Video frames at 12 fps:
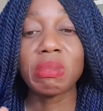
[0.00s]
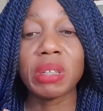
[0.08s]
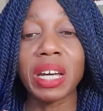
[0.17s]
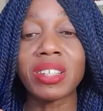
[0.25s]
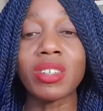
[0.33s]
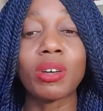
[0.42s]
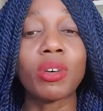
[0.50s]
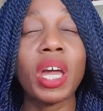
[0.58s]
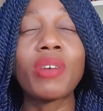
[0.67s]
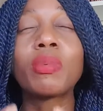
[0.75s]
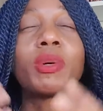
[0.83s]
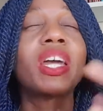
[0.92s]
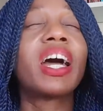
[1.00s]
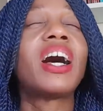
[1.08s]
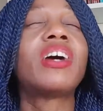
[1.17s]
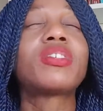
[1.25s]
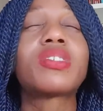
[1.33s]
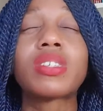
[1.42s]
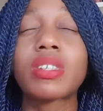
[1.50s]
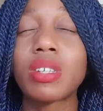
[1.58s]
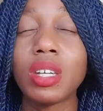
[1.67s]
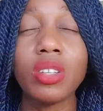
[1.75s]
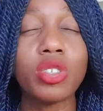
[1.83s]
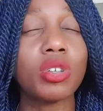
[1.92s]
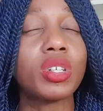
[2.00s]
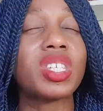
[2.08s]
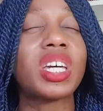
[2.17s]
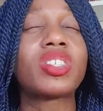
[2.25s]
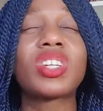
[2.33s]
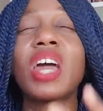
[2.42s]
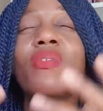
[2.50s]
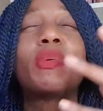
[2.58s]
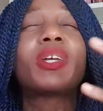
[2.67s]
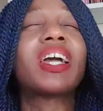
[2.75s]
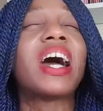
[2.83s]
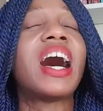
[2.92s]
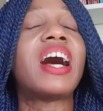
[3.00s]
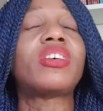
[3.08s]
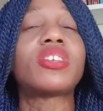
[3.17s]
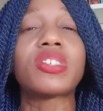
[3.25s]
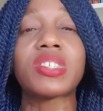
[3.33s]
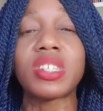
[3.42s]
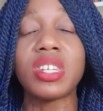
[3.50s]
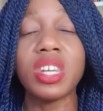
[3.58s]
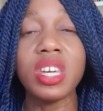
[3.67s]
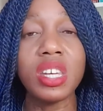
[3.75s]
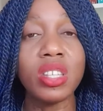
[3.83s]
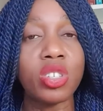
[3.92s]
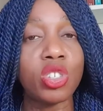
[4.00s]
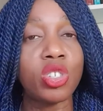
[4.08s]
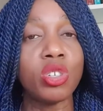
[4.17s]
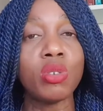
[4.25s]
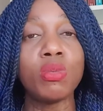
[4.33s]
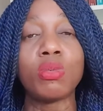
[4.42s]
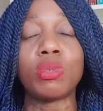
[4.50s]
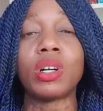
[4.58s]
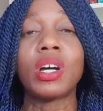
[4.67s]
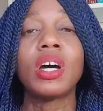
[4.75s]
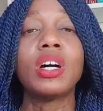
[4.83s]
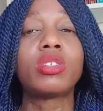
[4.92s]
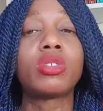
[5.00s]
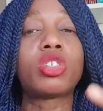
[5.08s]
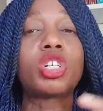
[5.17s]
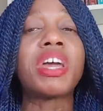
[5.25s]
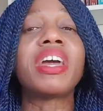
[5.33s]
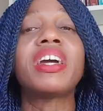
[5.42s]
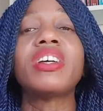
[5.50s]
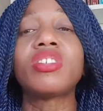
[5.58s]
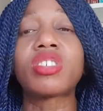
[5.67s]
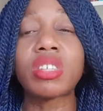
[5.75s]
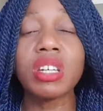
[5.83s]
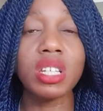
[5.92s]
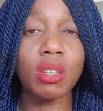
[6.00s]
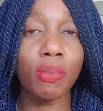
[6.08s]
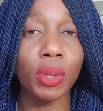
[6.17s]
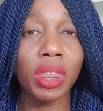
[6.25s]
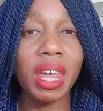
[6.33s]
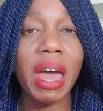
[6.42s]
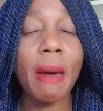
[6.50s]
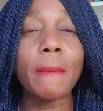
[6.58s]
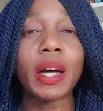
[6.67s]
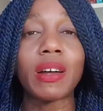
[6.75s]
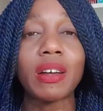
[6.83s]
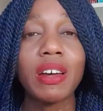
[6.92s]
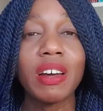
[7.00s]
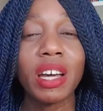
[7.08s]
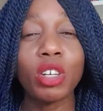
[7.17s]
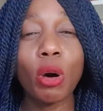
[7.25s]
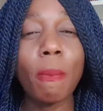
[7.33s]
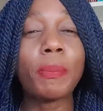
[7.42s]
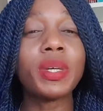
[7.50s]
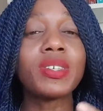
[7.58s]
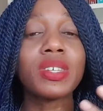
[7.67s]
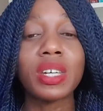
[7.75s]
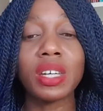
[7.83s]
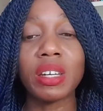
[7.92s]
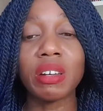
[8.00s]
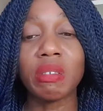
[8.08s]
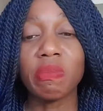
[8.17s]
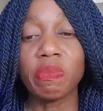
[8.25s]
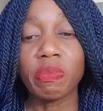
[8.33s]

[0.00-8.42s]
category. Everybody else needs your attention. Everybody else needs you to change things for them. And you're busy